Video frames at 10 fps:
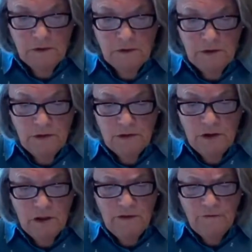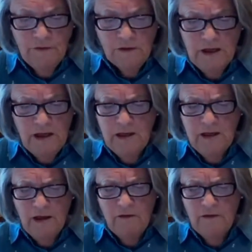Sarah suddenly felt
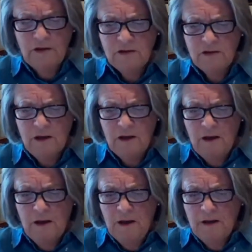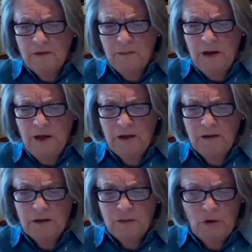aching heaviness as a
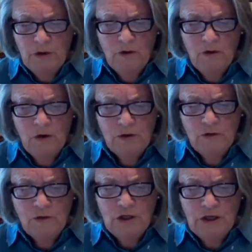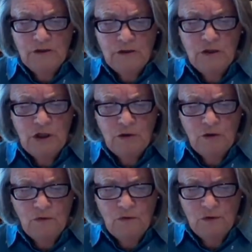pain spread across her chest and she
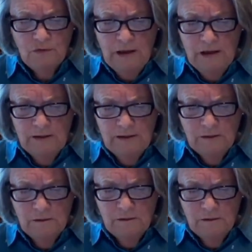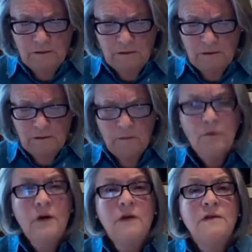closed her eyes.
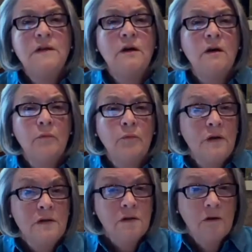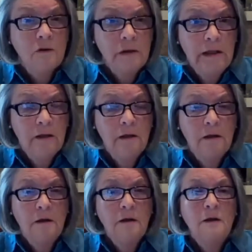Breathe, Sarah, breathe slowly.
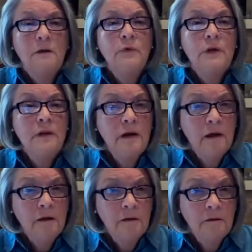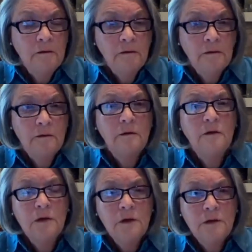Breathe again.
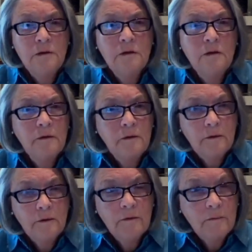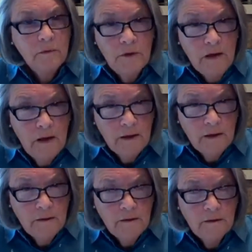Good. Breathe
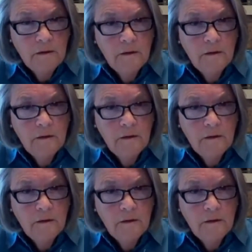again.